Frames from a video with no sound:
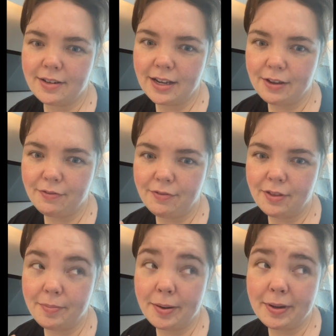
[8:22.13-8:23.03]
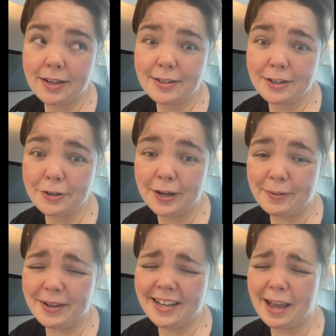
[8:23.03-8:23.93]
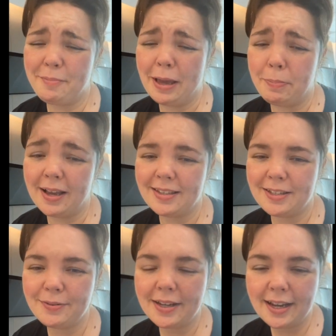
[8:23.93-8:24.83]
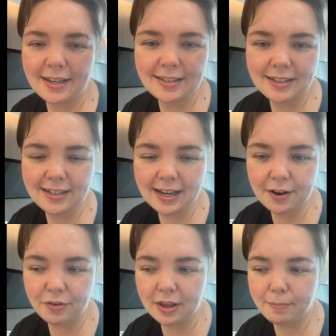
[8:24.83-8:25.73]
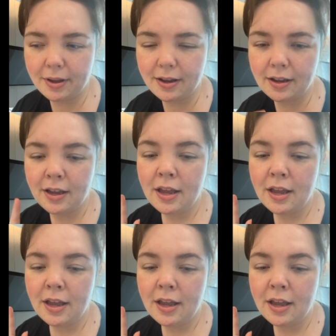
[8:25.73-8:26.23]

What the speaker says: if they might be able to go and get me a bigger suitcase to take everything back.